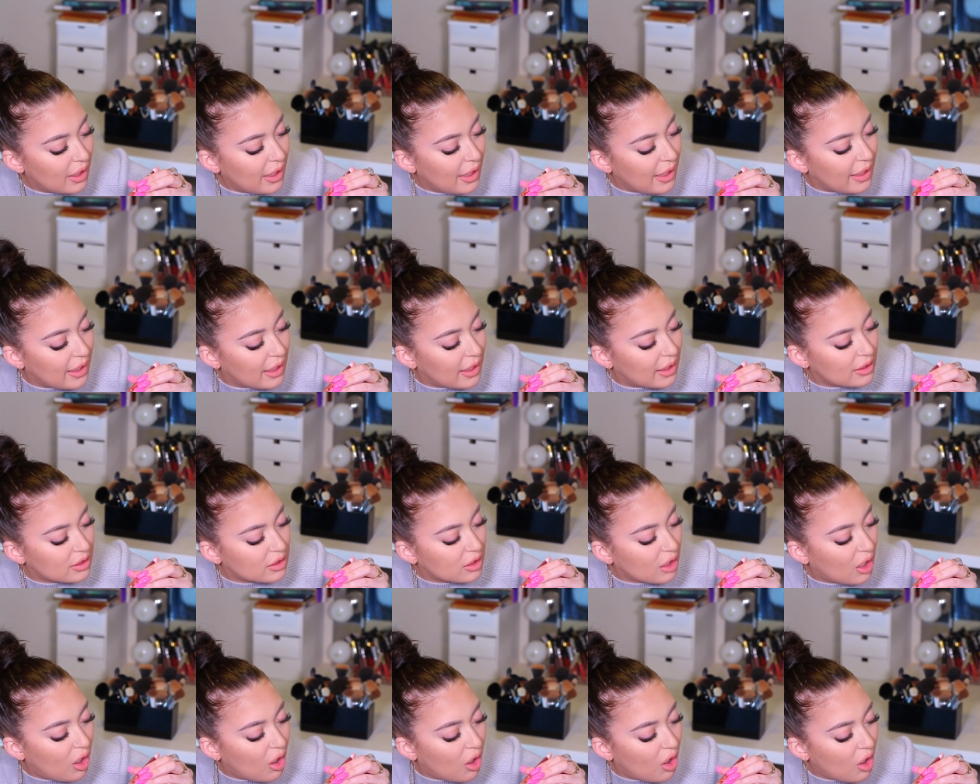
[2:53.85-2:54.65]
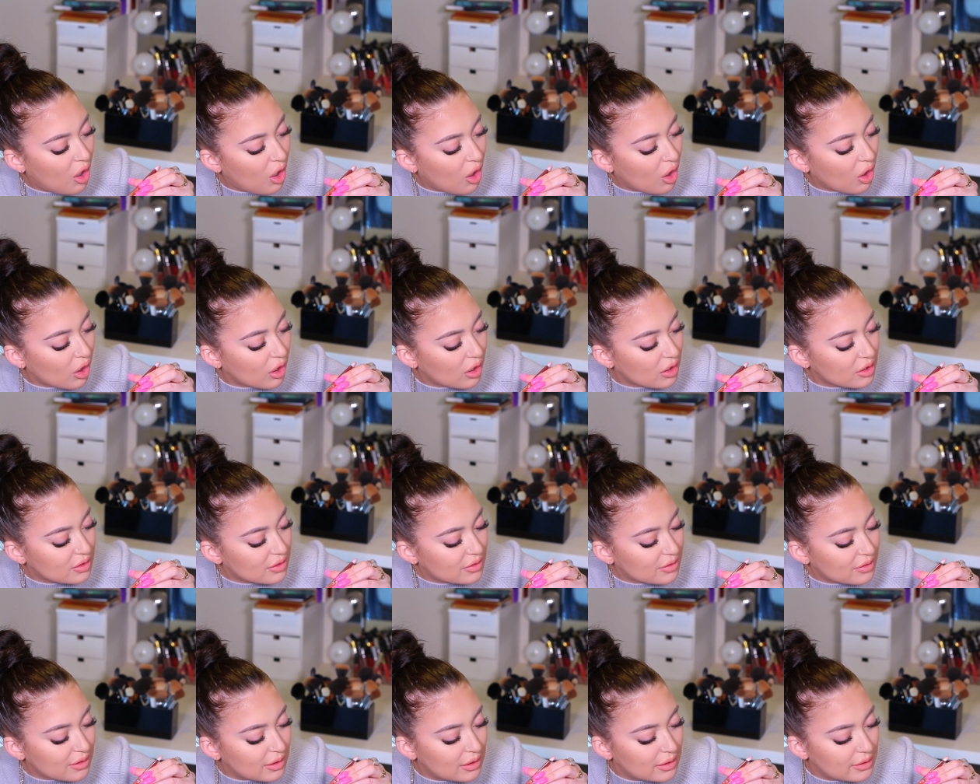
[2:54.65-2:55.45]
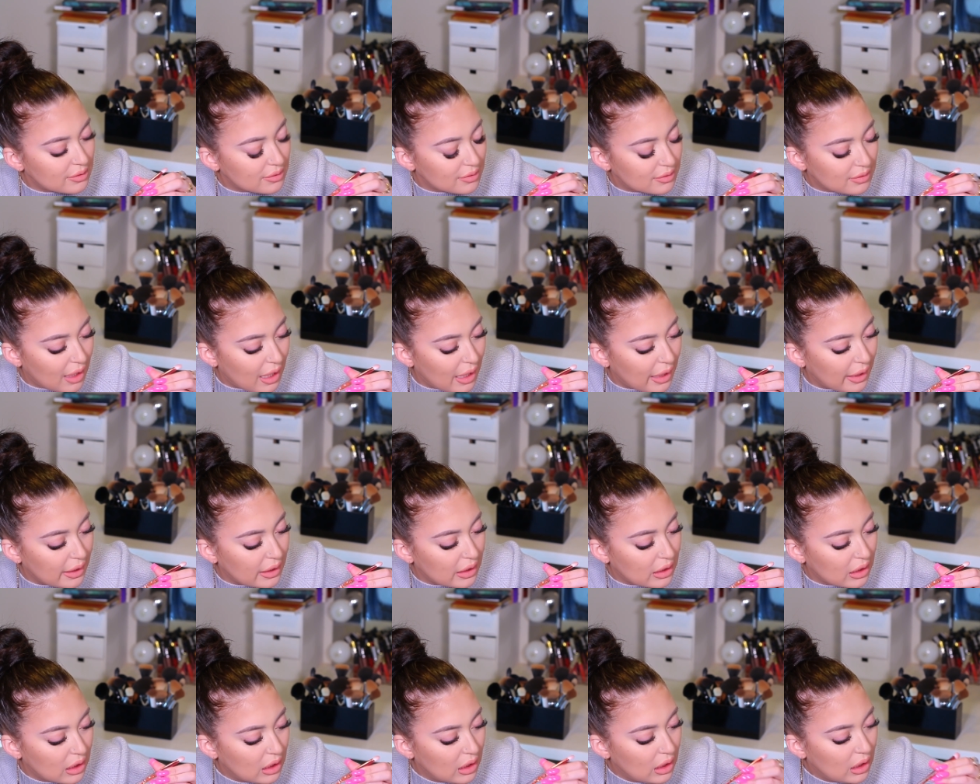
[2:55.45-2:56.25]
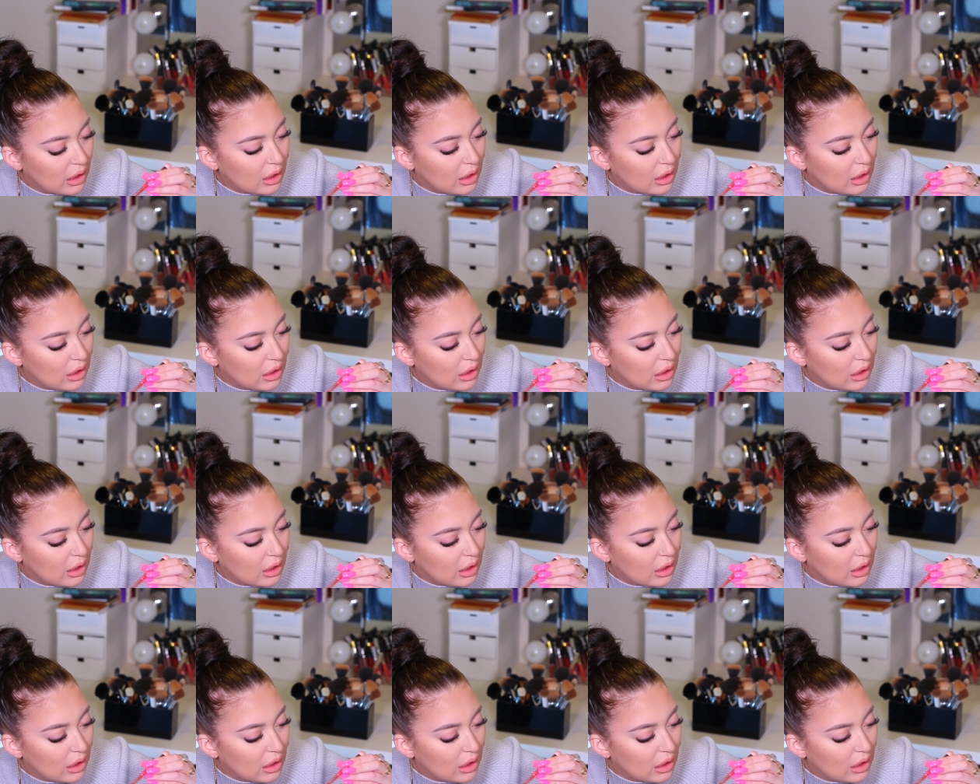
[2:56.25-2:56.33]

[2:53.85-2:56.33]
and hearts inside.